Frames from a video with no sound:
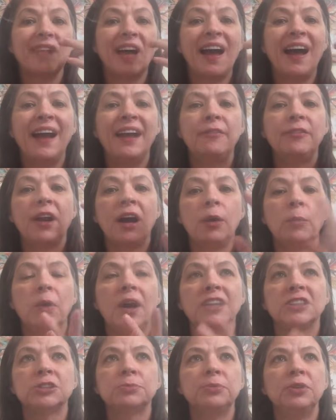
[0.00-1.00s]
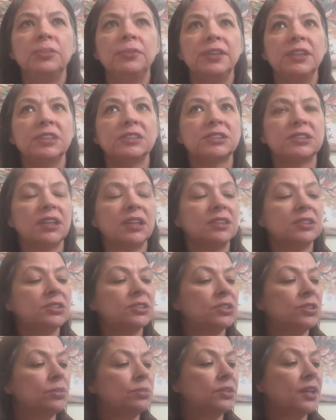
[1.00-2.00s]
I have not watched movies
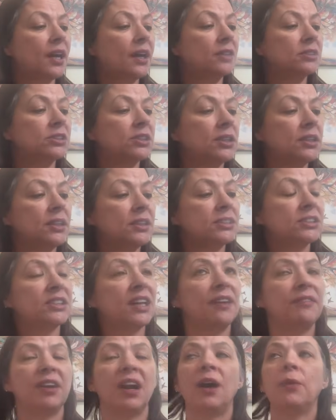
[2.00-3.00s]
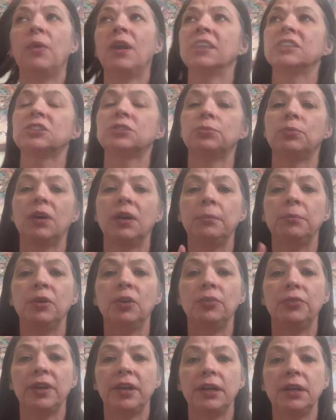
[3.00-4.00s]
since 2007. I watched one
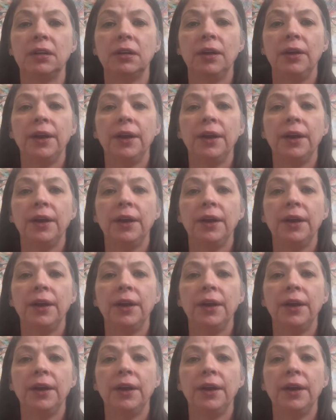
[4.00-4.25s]
movie.